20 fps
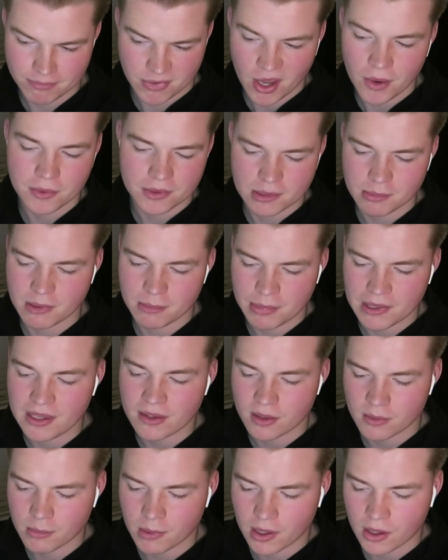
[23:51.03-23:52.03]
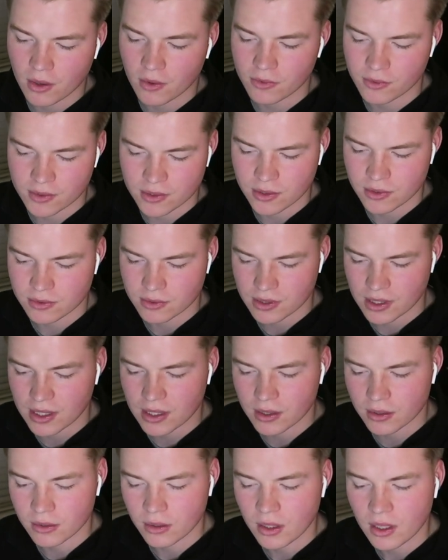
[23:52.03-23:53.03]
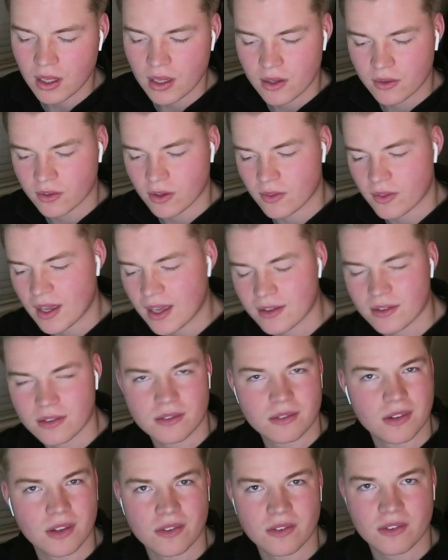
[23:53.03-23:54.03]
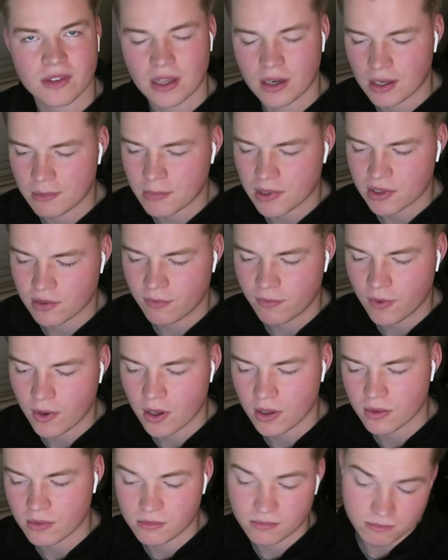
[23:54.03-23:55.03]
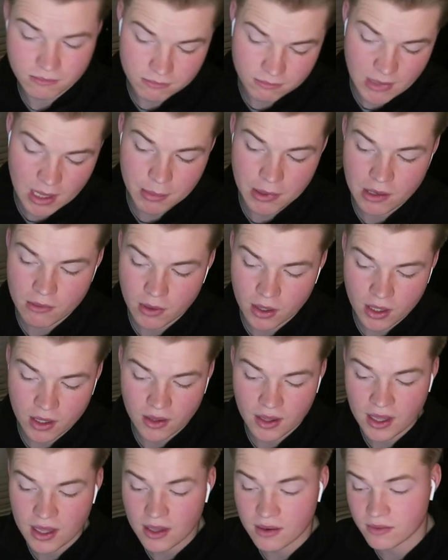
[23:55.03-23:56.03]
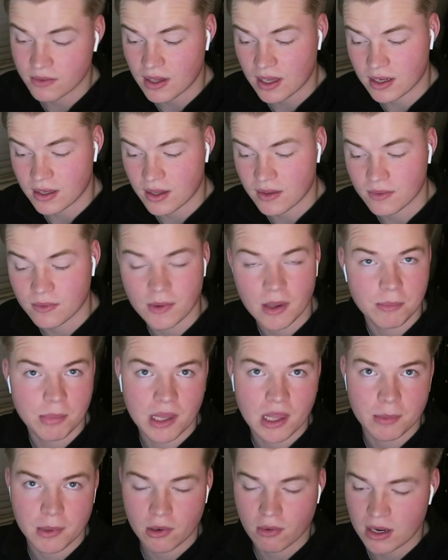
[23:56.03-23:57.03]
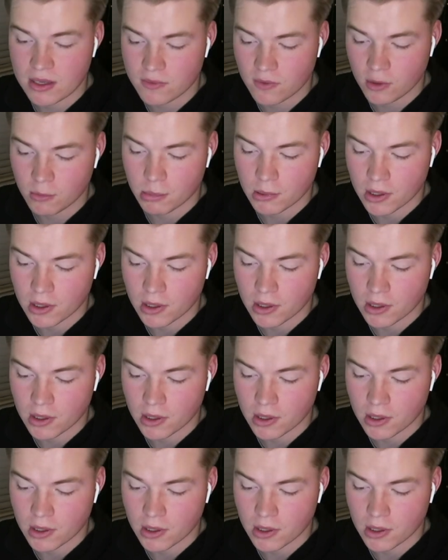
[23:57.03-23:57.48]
going to be beaten by Constitution Hill. So that doesn't sound like much fun. Maybe you run her here and pick up a Grade 2